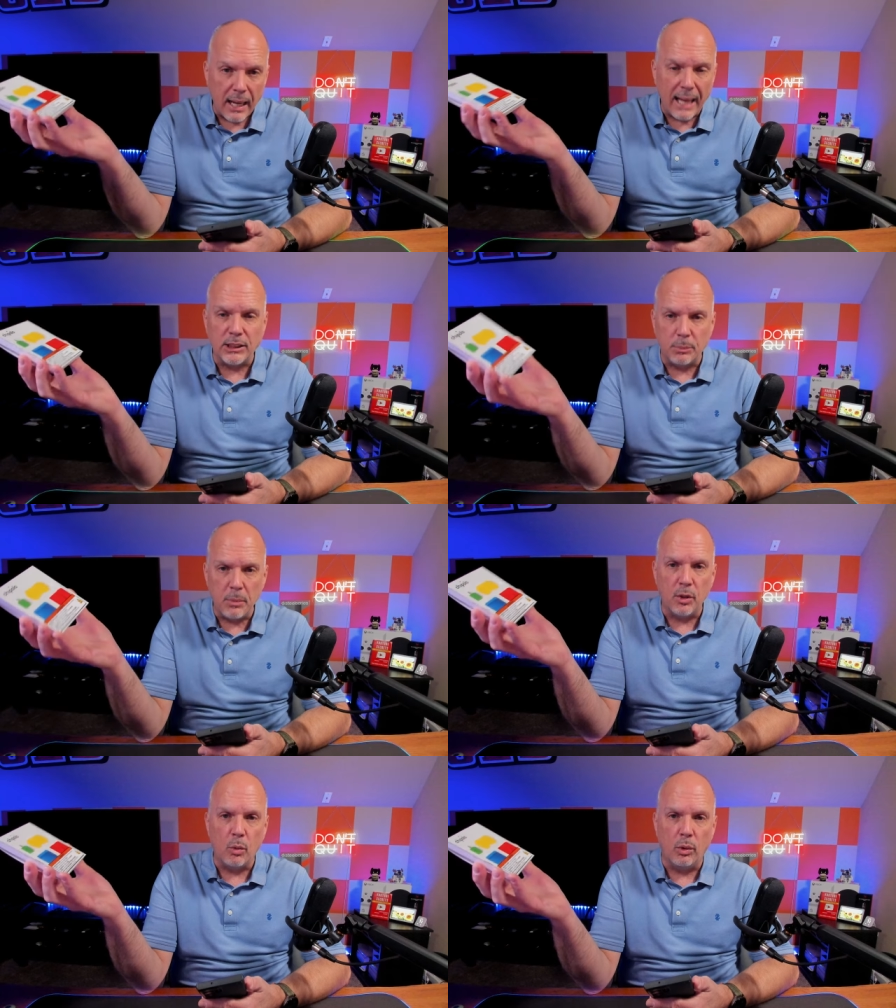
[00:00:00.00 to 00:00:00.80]
I had some
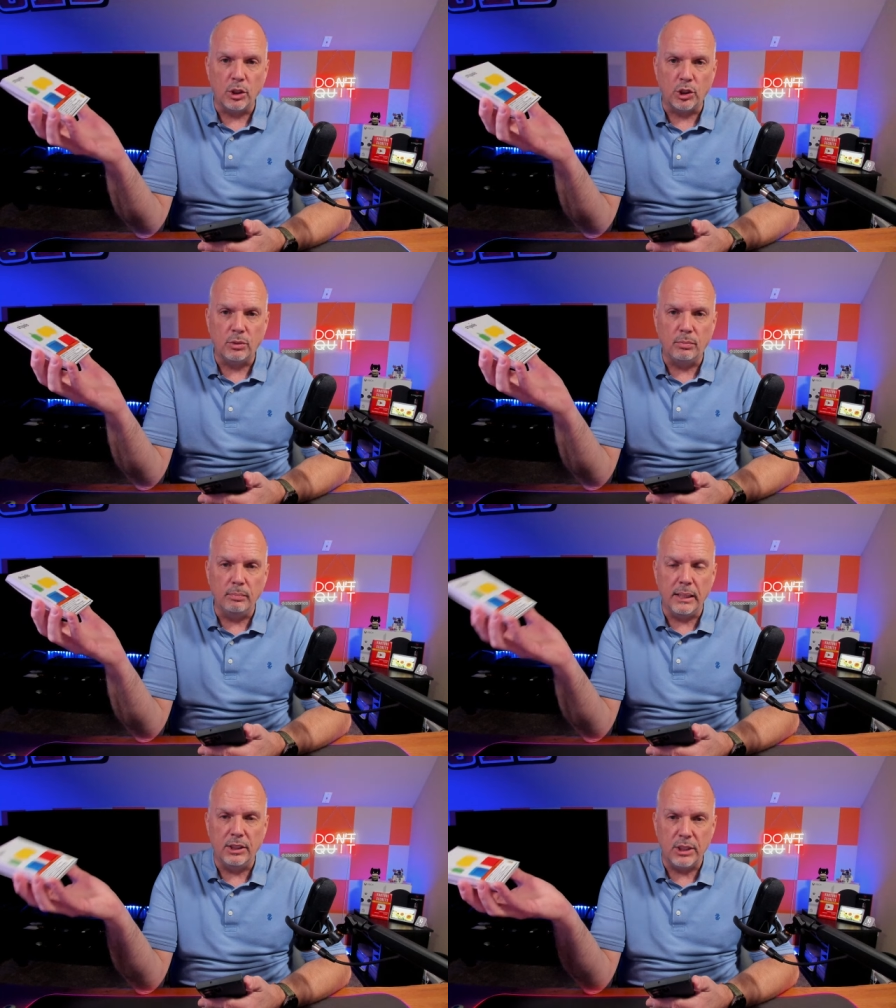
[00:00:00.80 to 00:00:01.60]
people that wanted
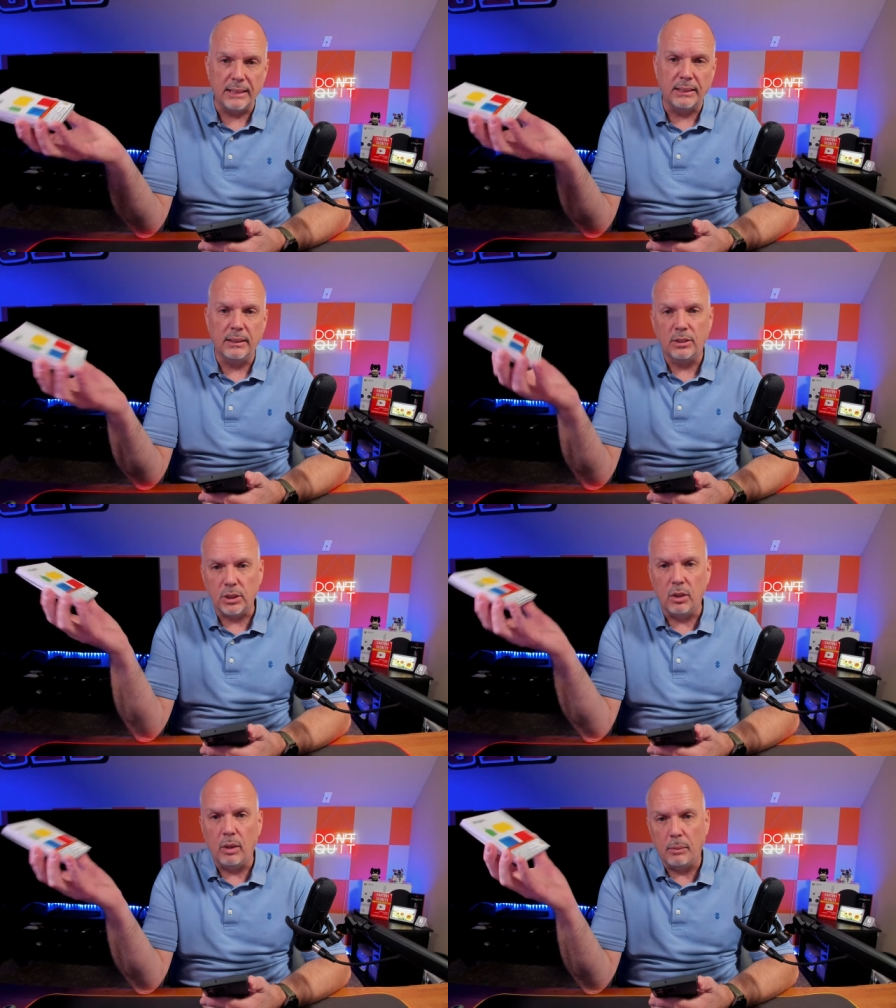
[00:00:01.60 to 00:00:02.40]
me to test it,
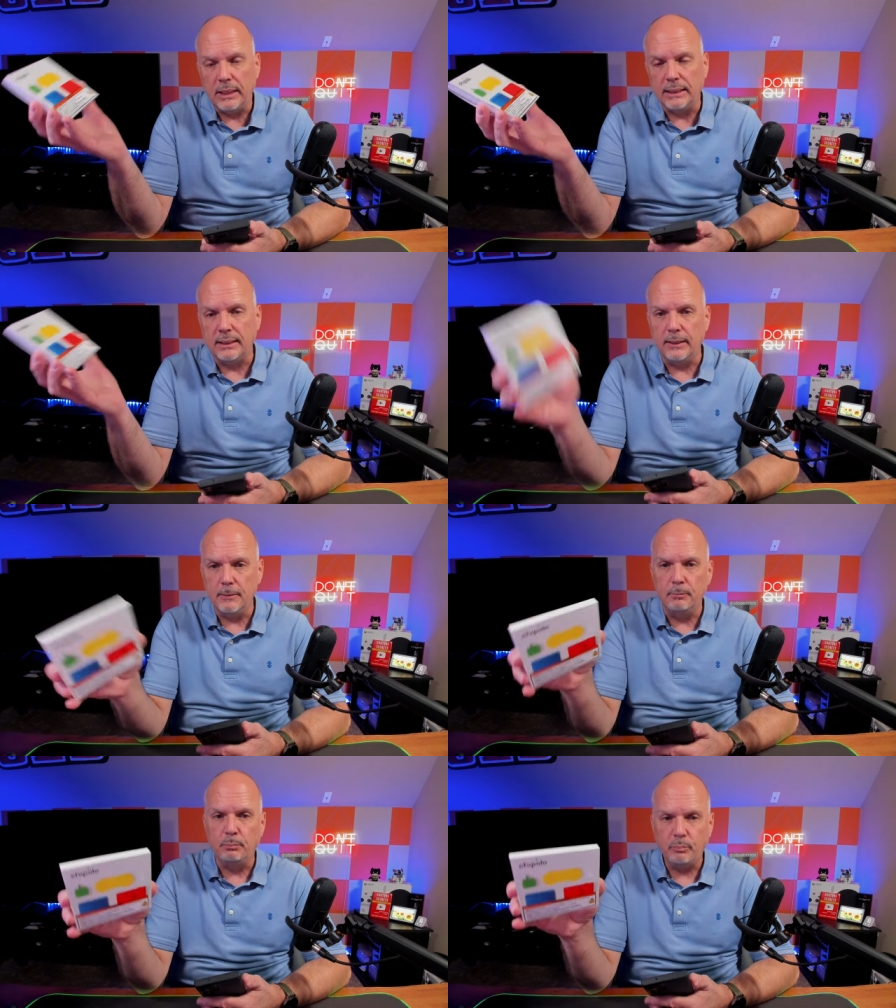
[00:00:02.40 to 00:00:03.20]
so I'm testing it